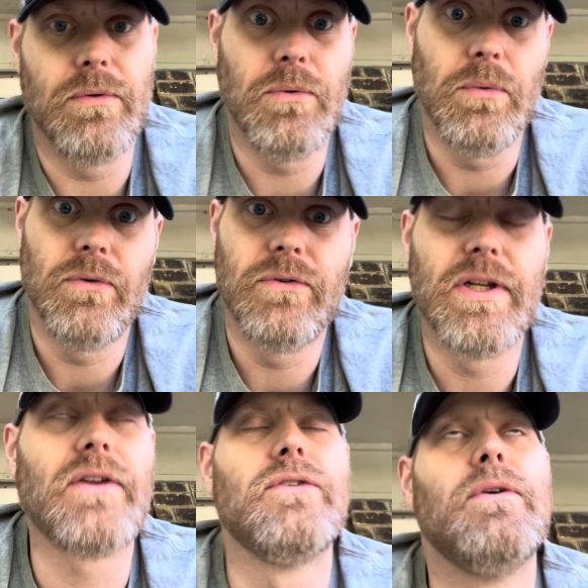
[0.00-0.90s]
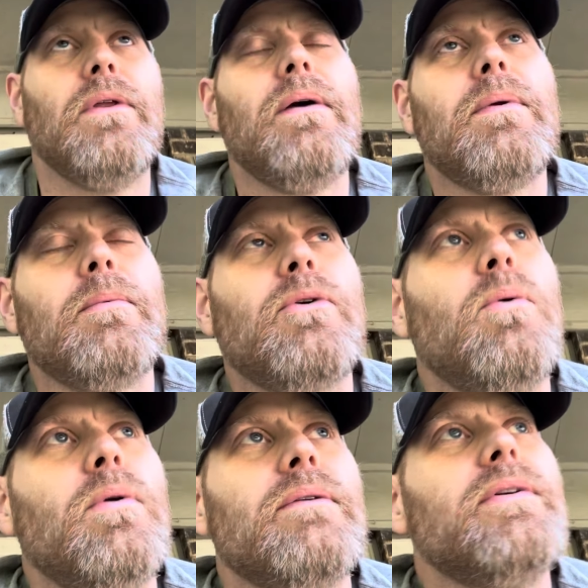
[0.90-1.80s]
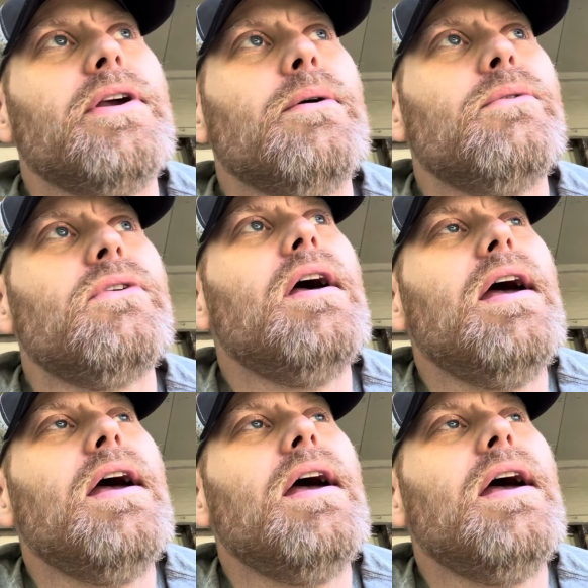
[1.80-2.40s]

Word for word: Of course, she likes to do that when I'm recording videos.